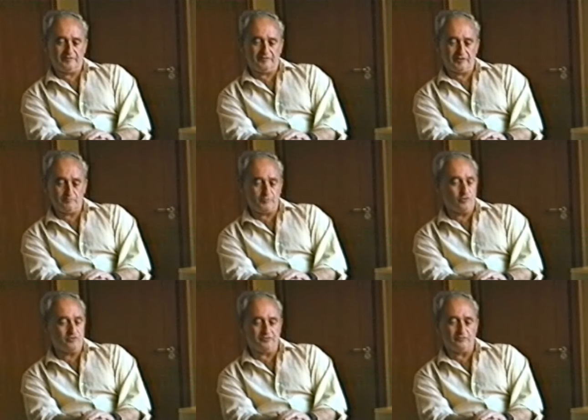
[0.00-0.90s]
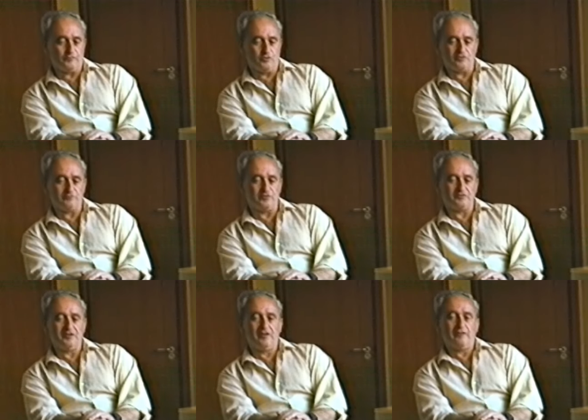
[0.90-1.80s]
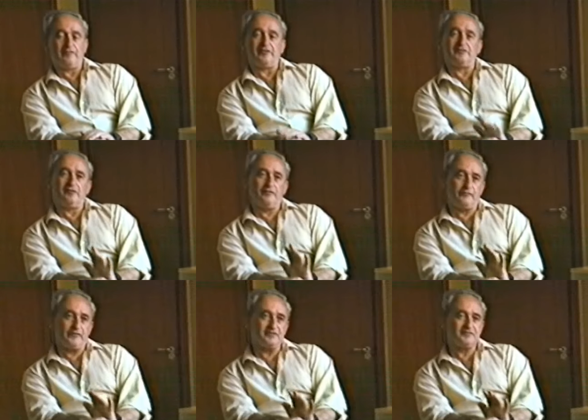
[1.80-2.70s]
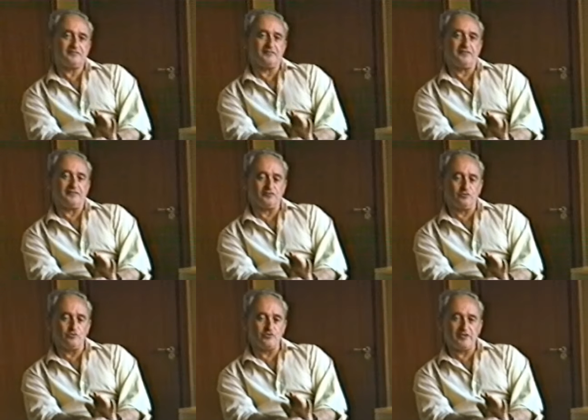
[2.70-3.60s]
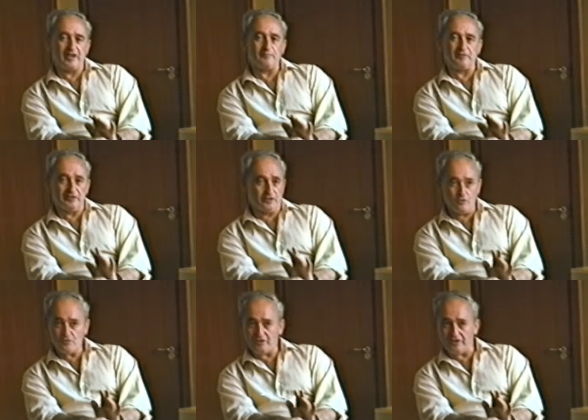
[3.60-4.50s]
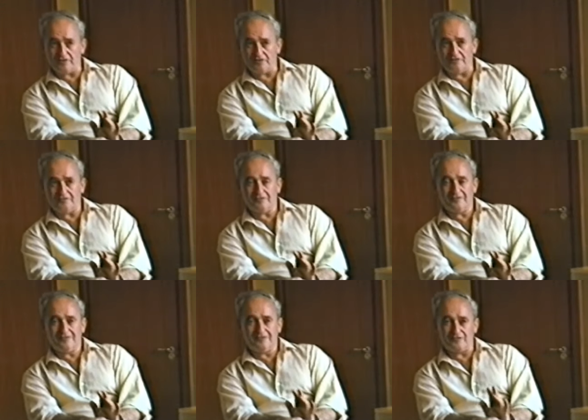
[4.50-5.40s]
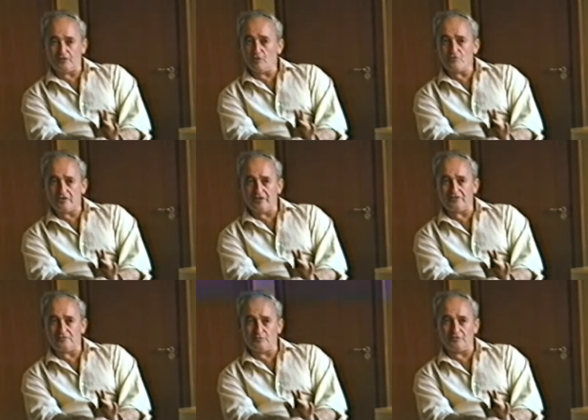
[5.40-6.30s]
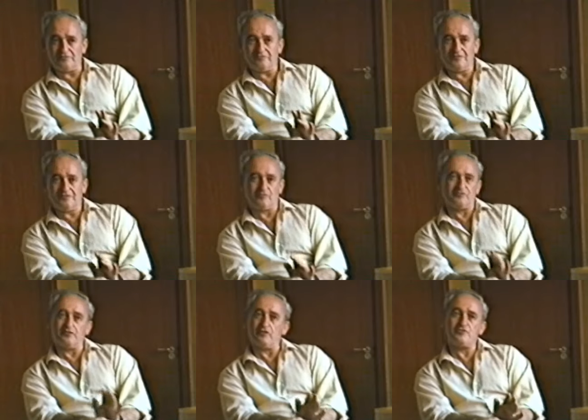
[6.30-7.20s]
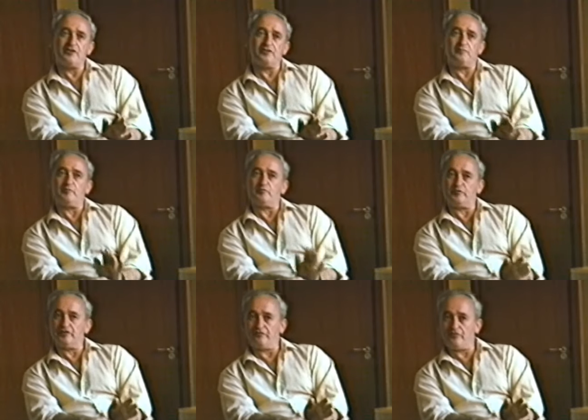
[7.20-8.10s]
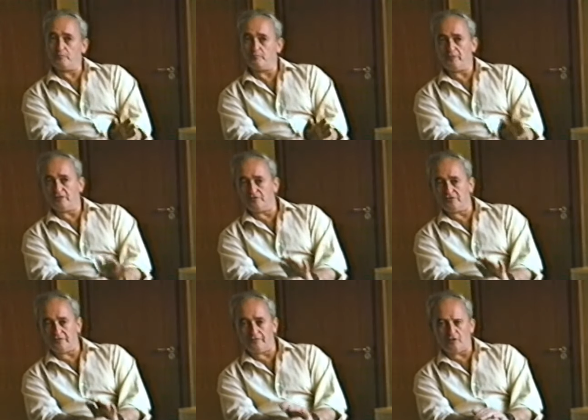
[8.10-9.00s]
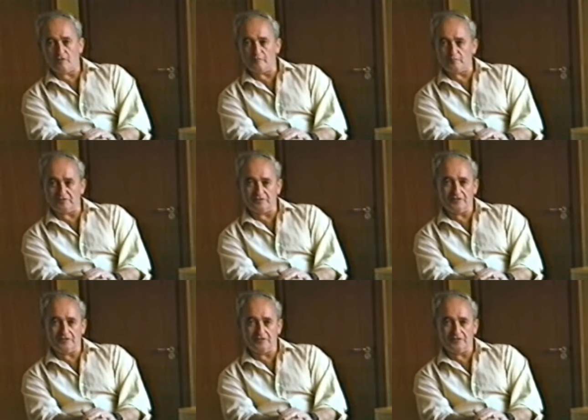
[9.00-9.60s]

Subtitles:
important, of course, was that this solution had been negotiated, a negotiated one. It was negotiated between the Bedouin and the government,